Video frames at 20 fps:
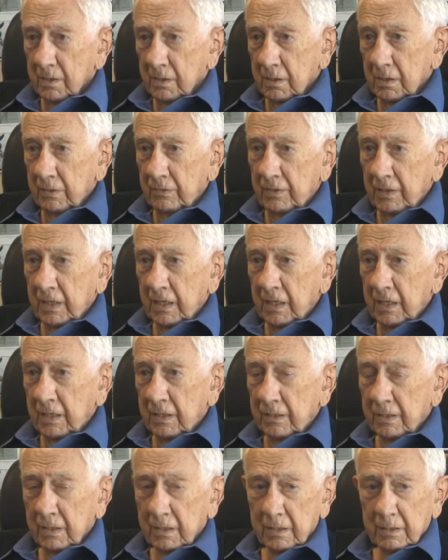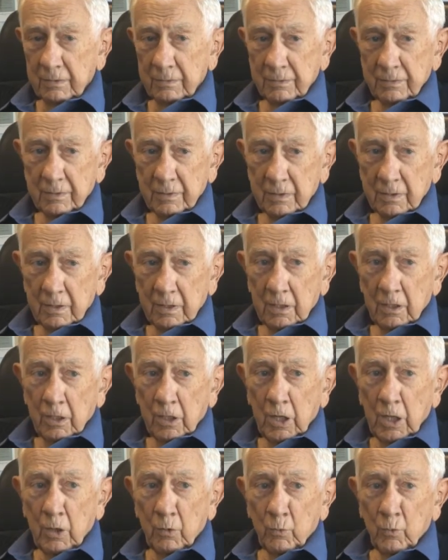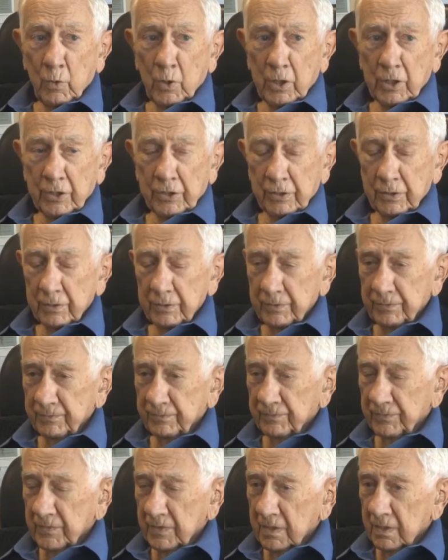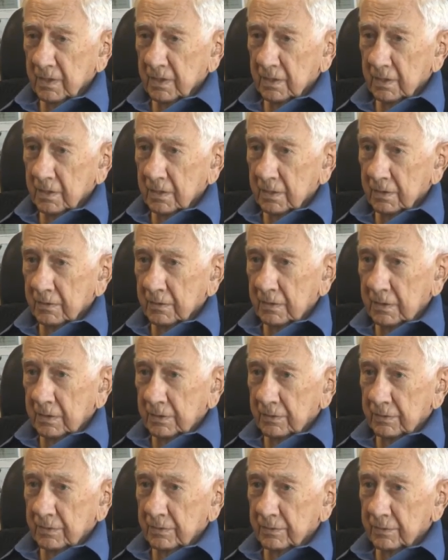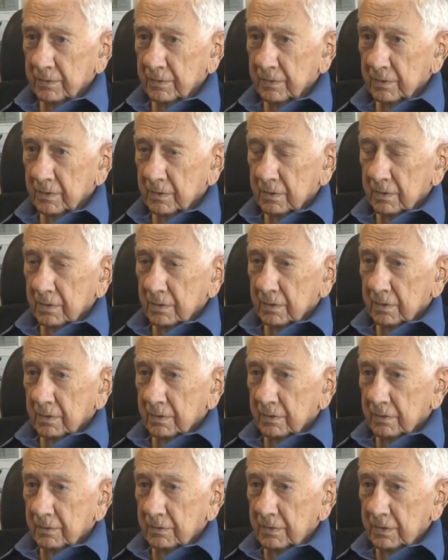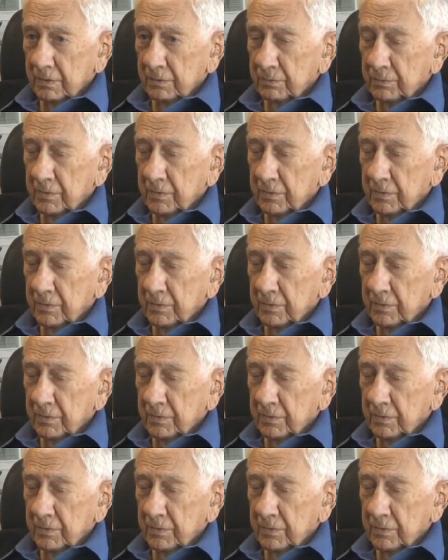And they had uh, hot water, their, their,